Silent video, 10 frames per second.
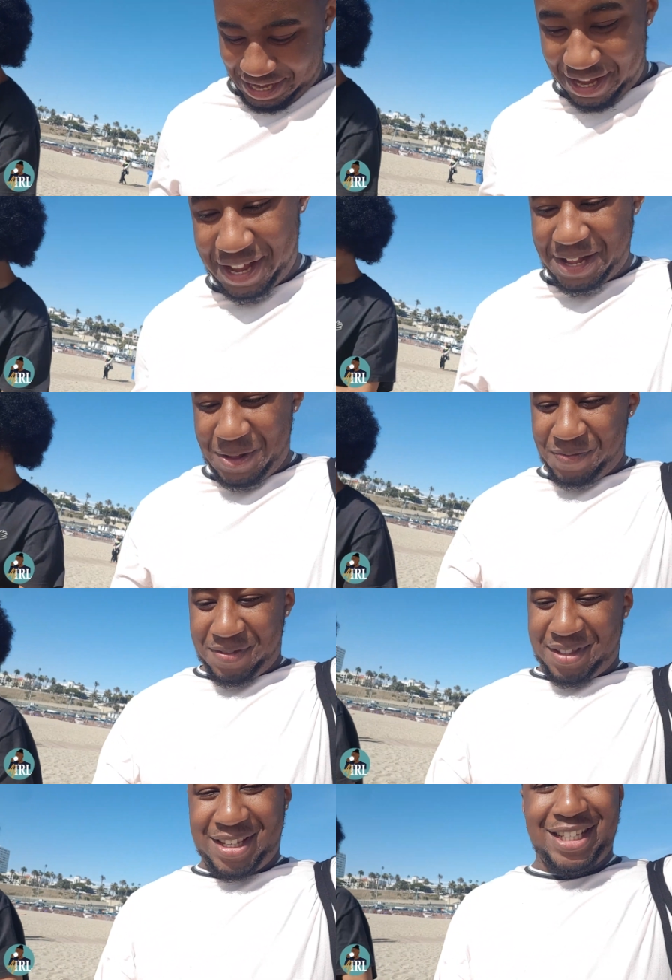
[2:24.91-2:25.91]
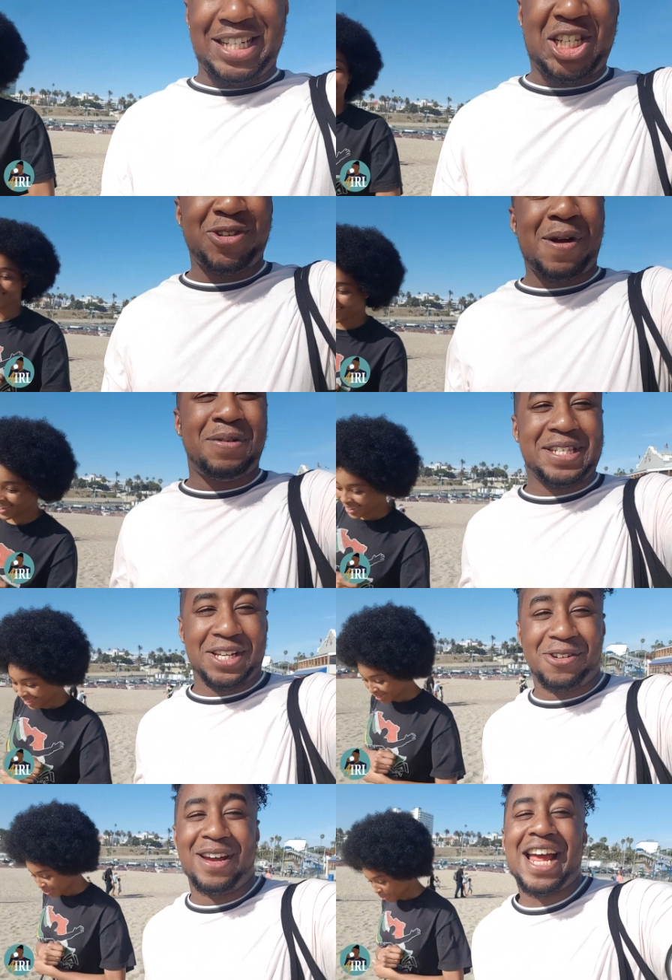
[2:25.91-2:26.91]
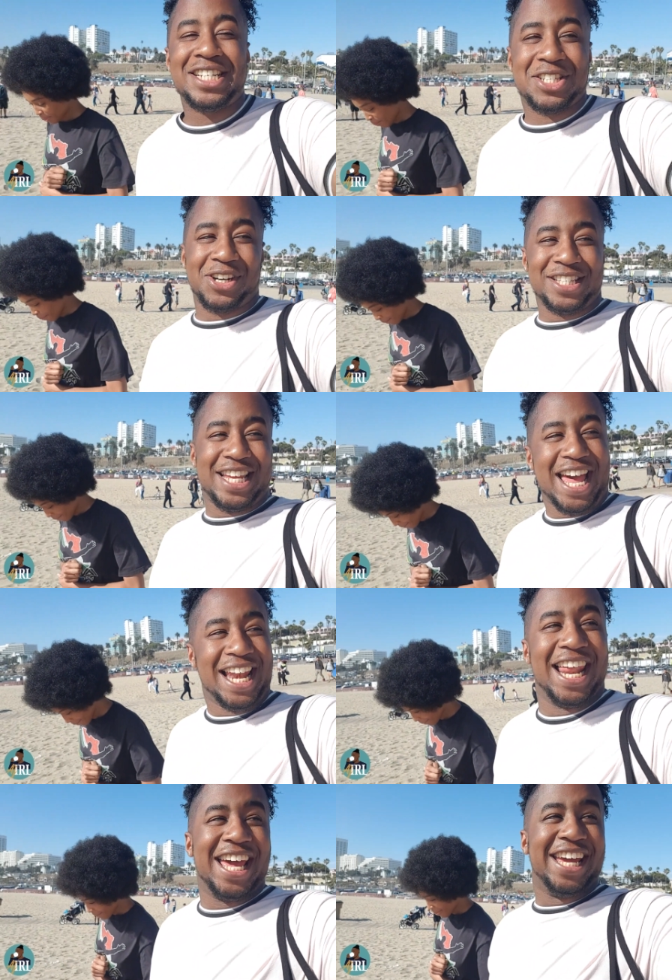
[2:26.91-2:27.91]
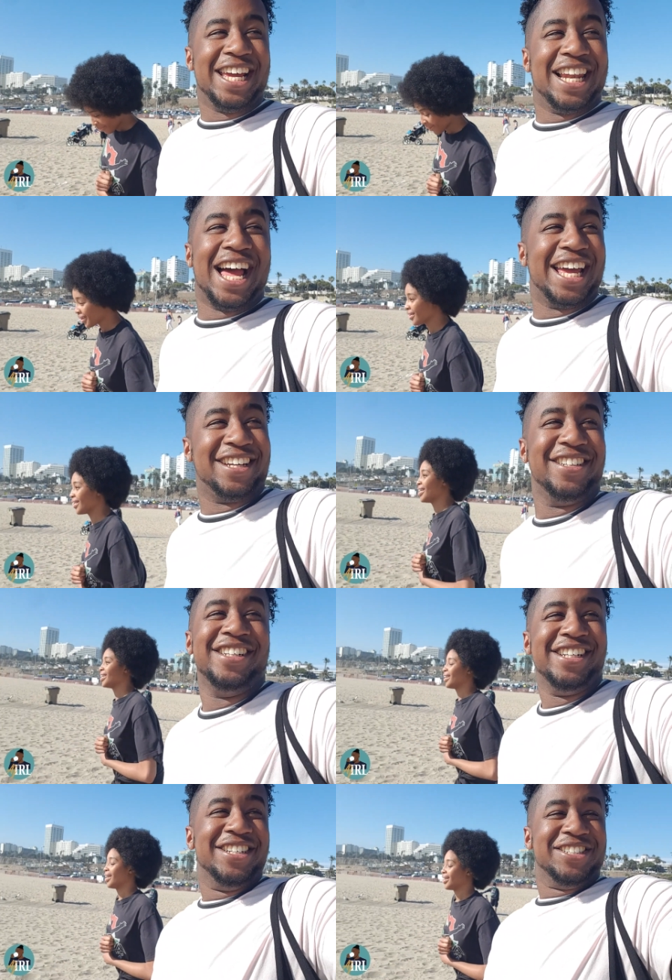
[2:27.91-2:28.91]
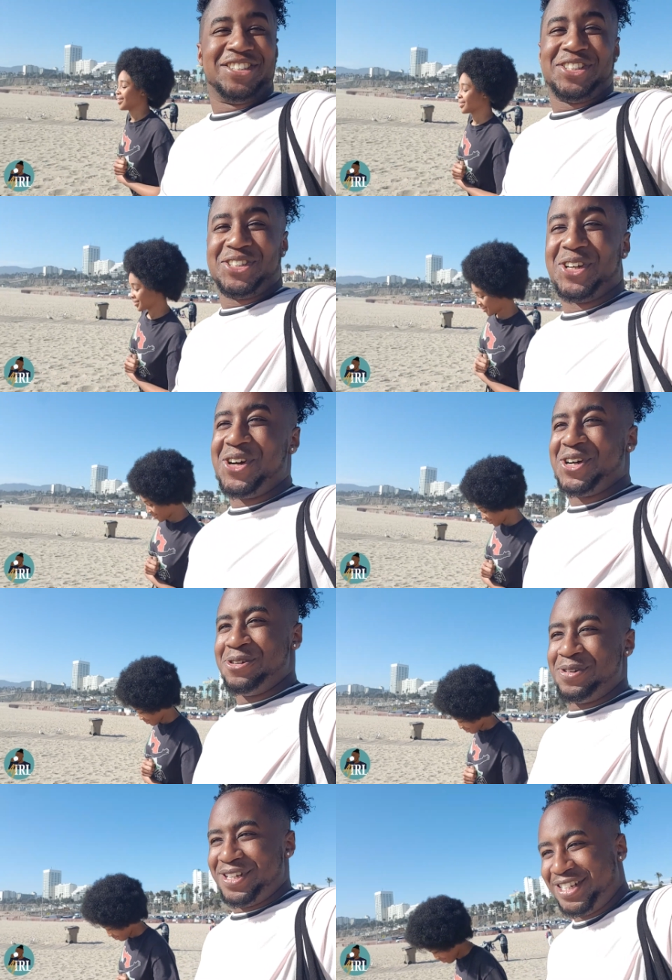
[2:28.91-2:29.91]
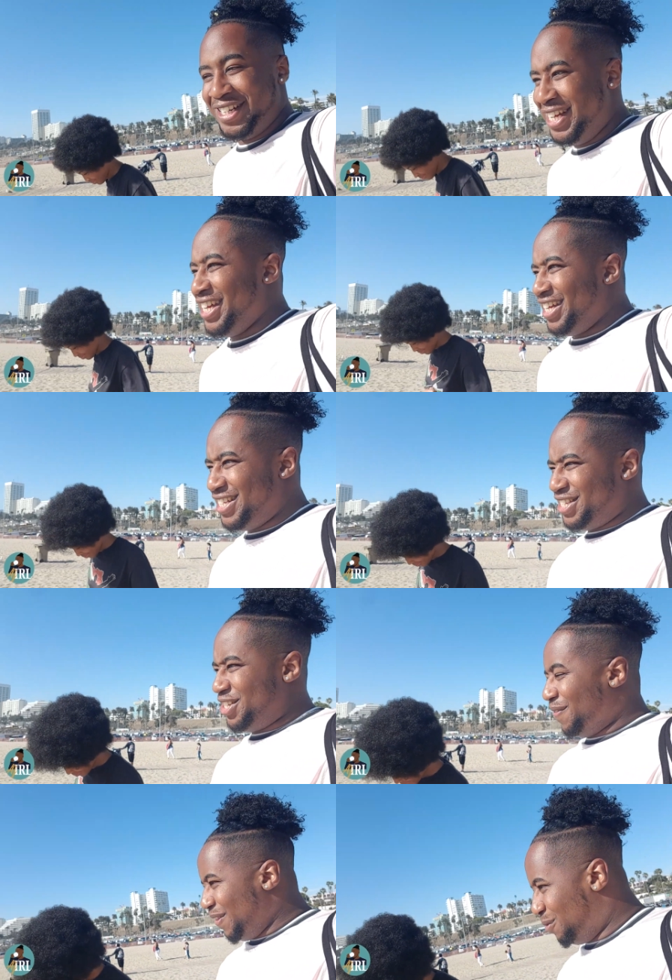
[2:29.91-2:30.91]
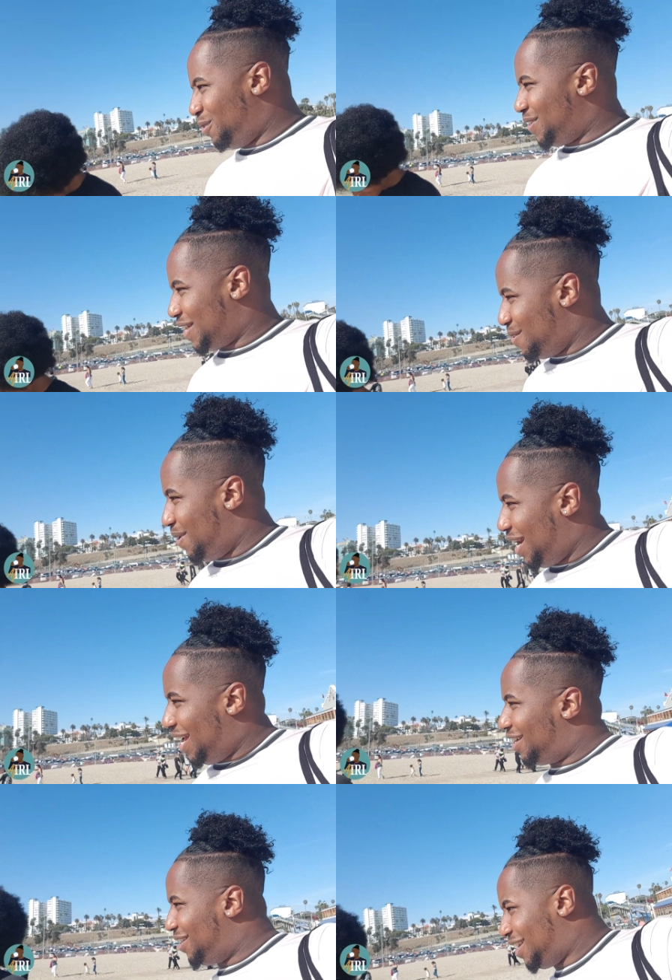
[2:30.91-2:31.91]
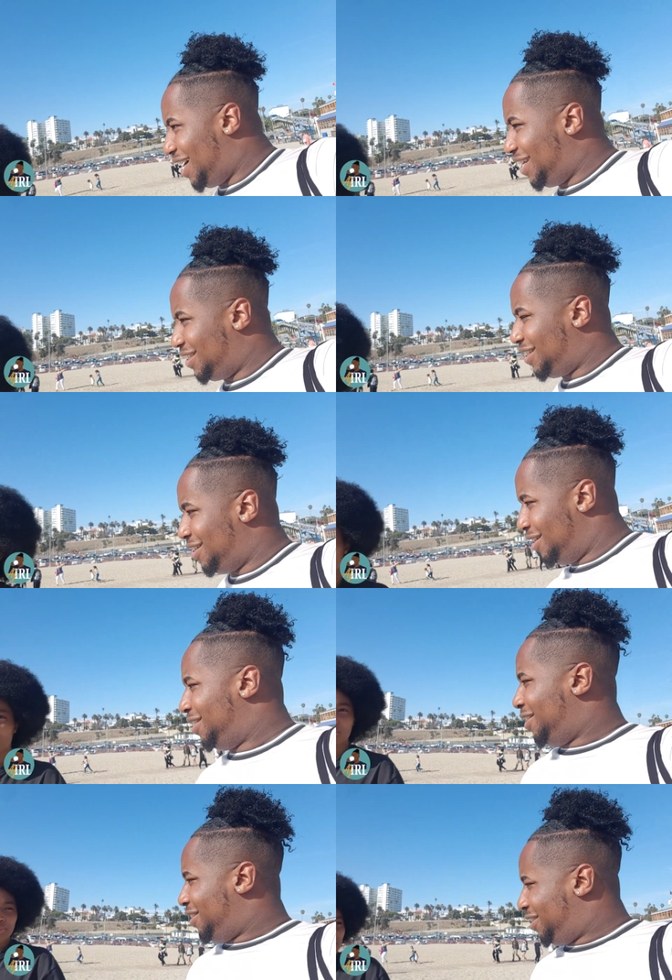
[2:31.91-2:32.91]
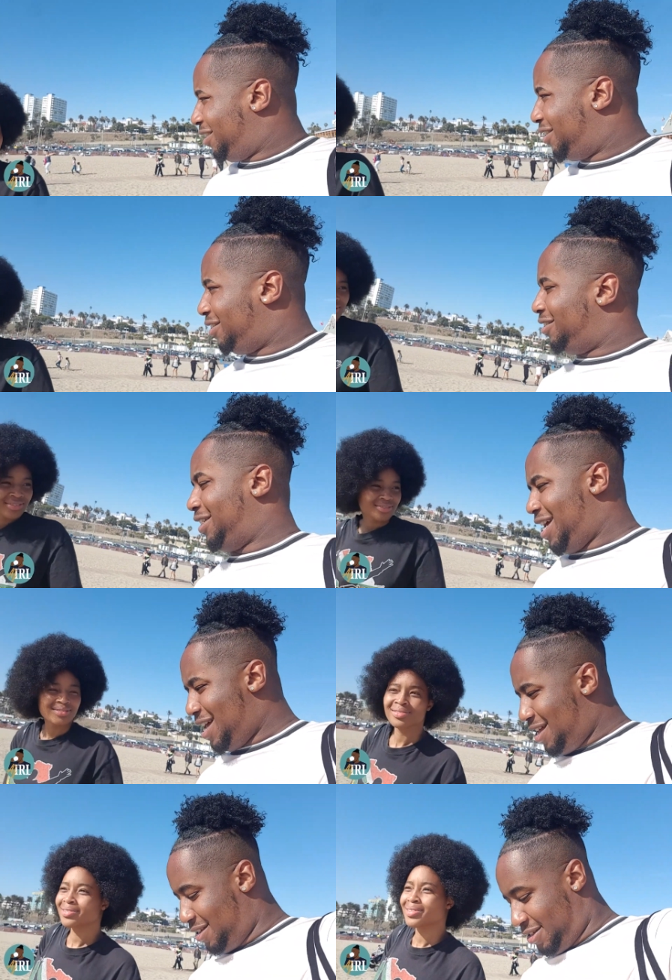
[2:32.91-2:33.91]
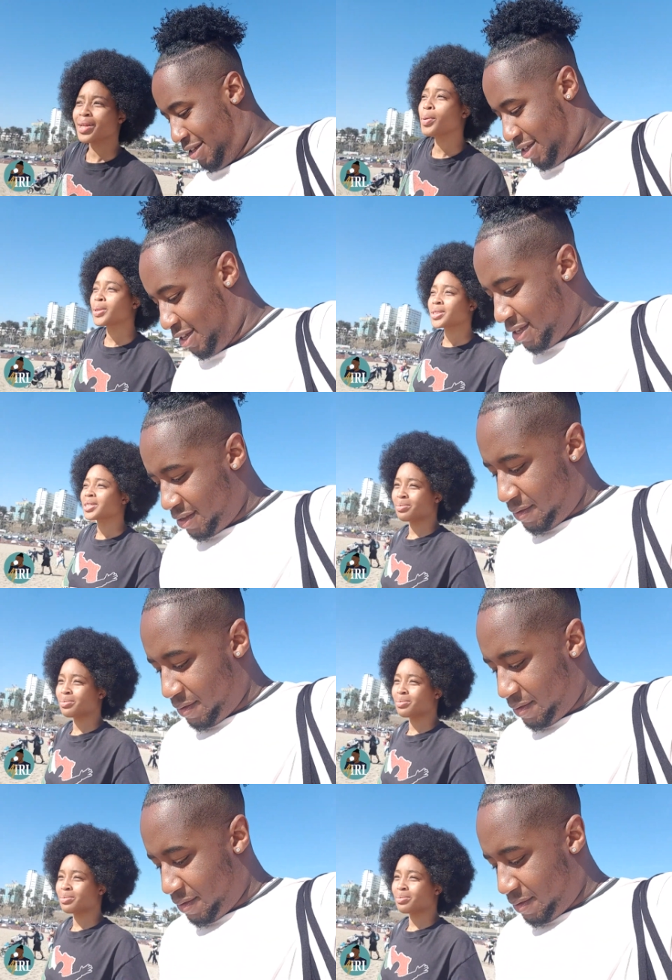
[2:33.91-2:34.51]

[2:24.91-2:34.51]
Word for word: No, let's not do this. She's from Brazil and I just got to LA. Like, stop. Do you think the water's gonna be like? Oh, we're going to the water. Yeah. The water's gonna